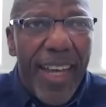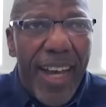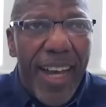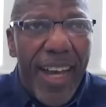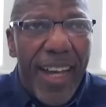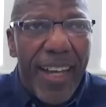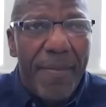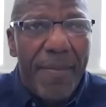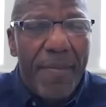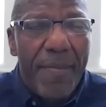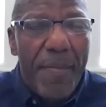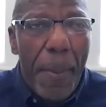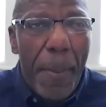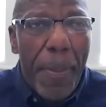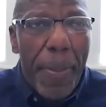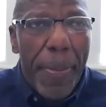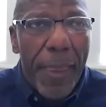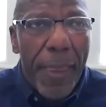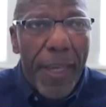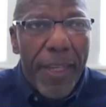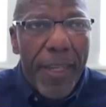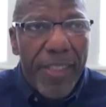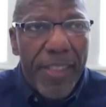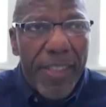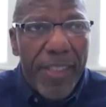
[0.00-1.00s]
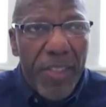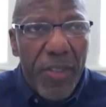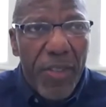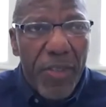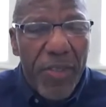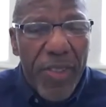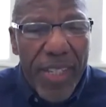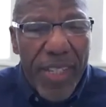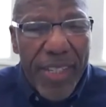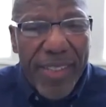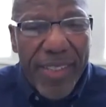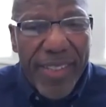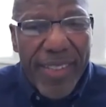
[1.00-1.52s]
uh,
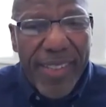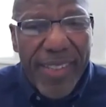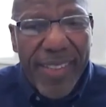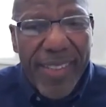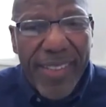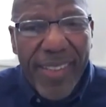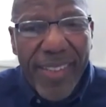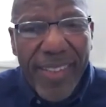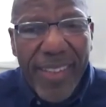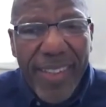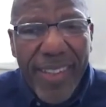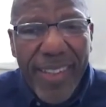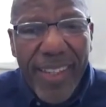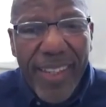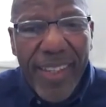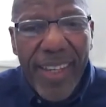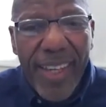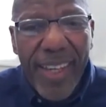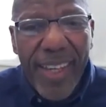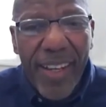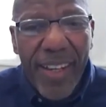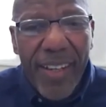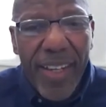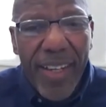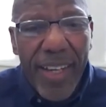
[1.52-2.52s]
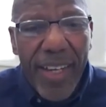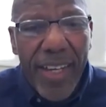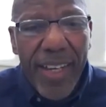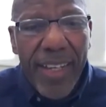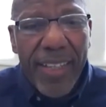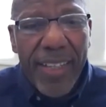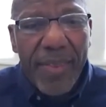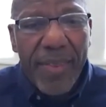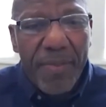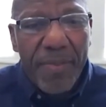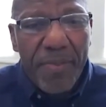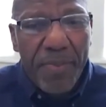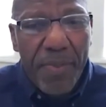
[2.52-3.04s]
students,
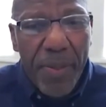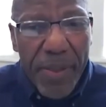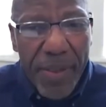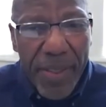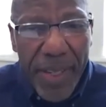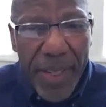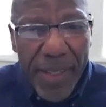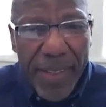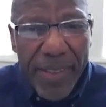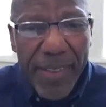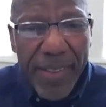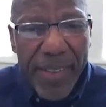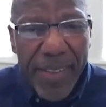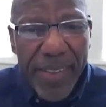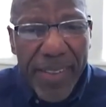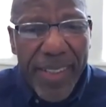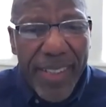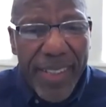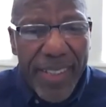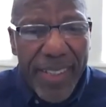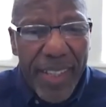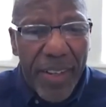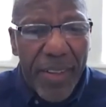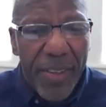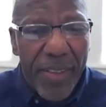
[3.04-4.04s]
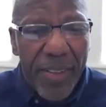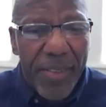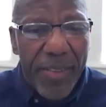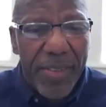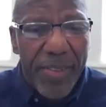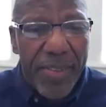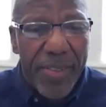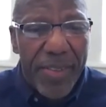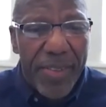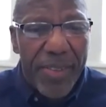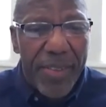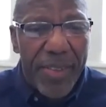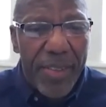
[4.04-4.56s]
particularly
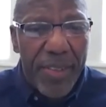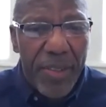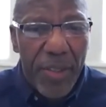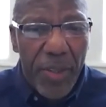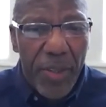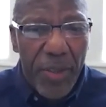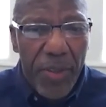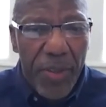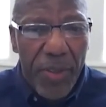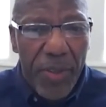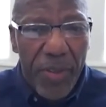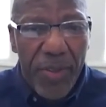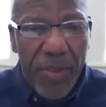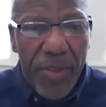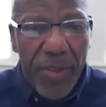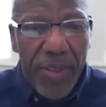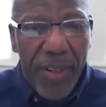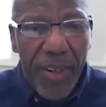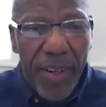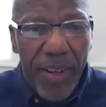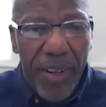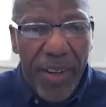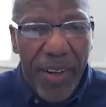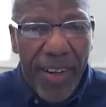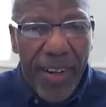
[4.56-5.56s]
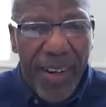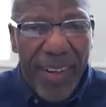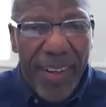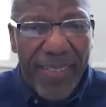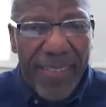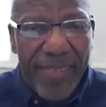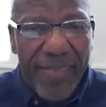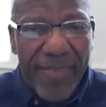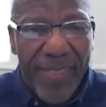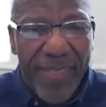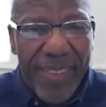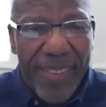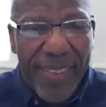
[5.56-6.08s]
those who
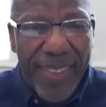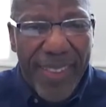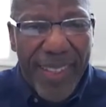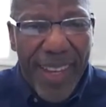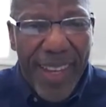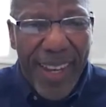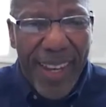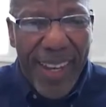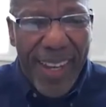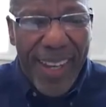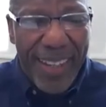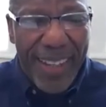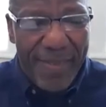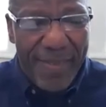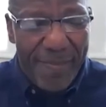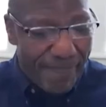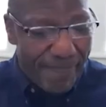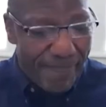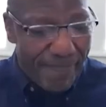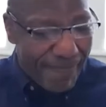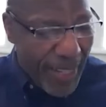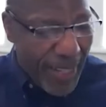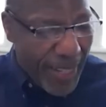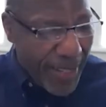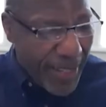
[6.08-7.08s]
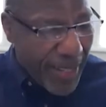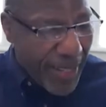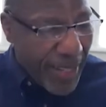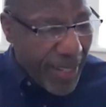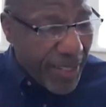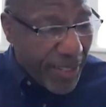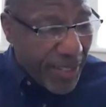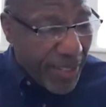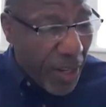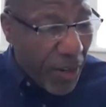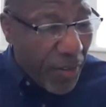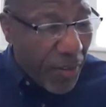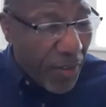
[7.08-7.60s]
are um,
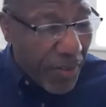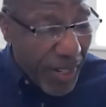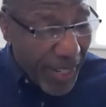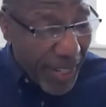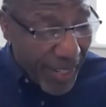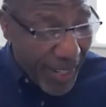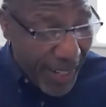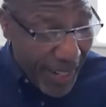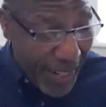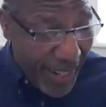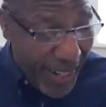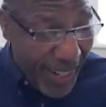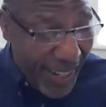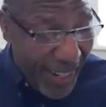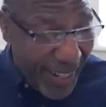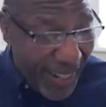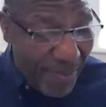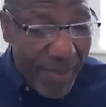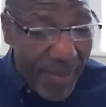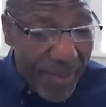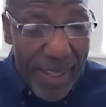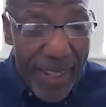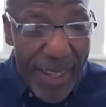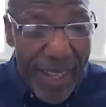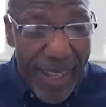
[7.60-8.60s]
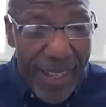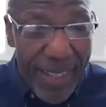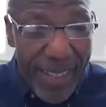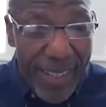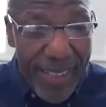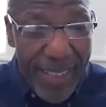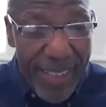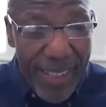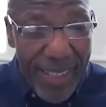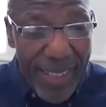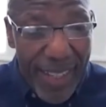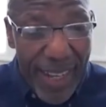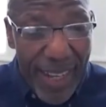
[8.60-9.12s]
low income
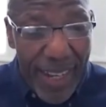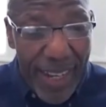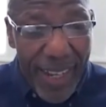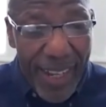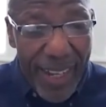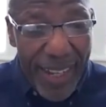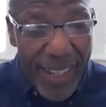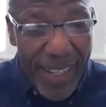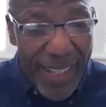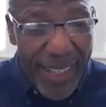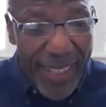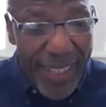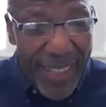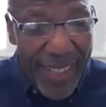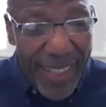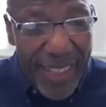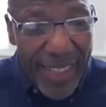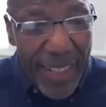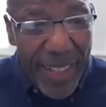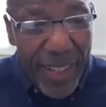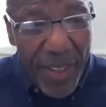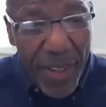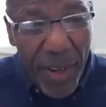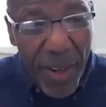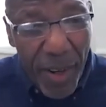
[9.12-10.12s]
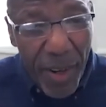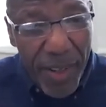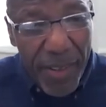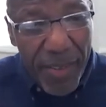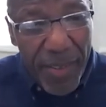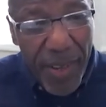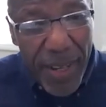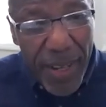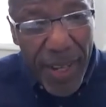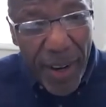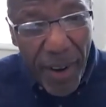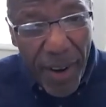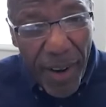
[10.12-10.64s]
and uh,
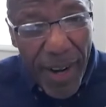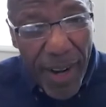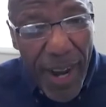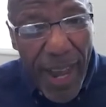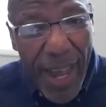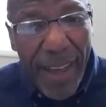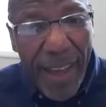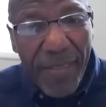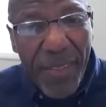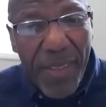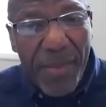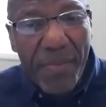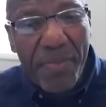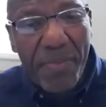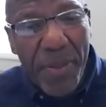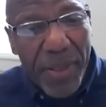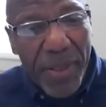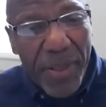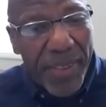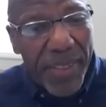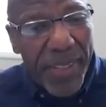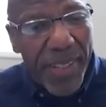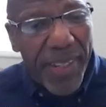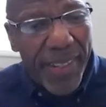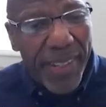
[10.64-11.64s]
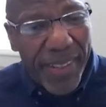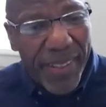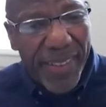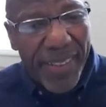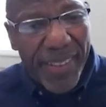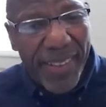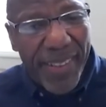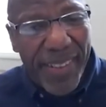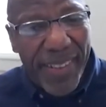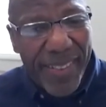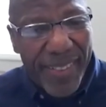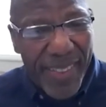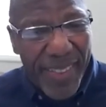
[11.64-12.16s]
are are having
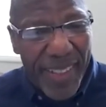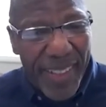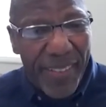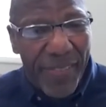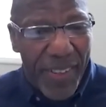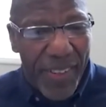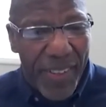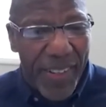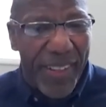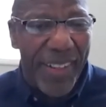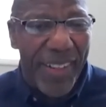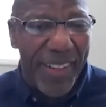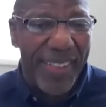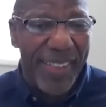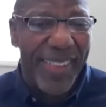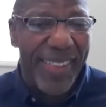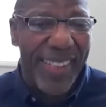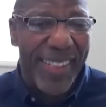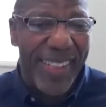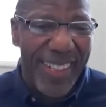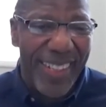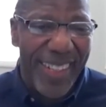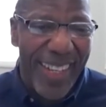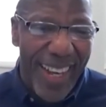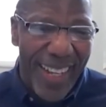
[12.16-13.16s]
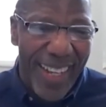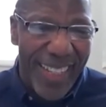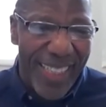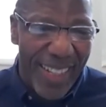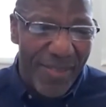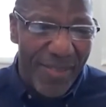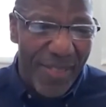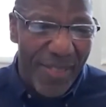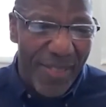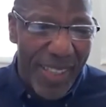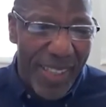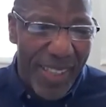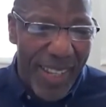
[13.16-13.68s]
particular difficulty as
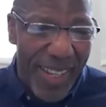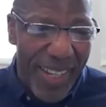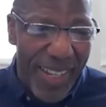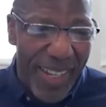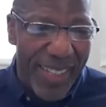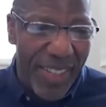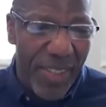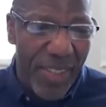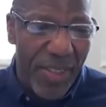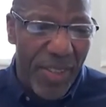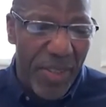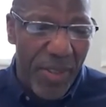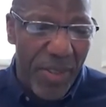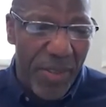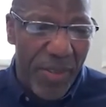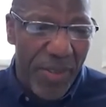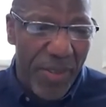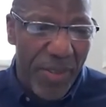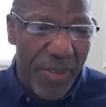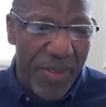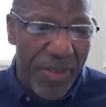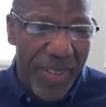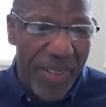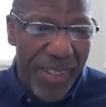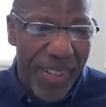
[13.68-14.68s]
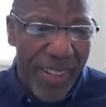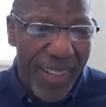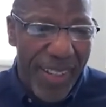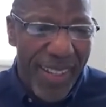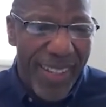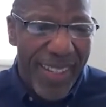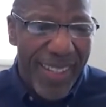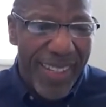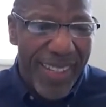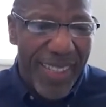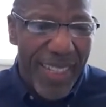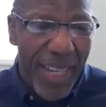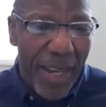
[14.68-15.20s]
it relates to
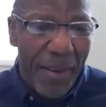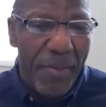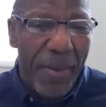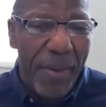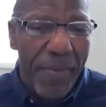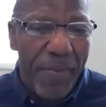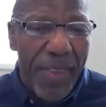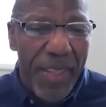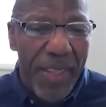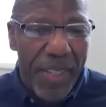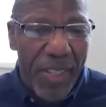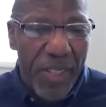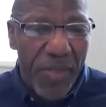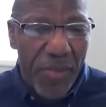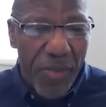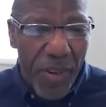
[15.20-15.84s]
some of the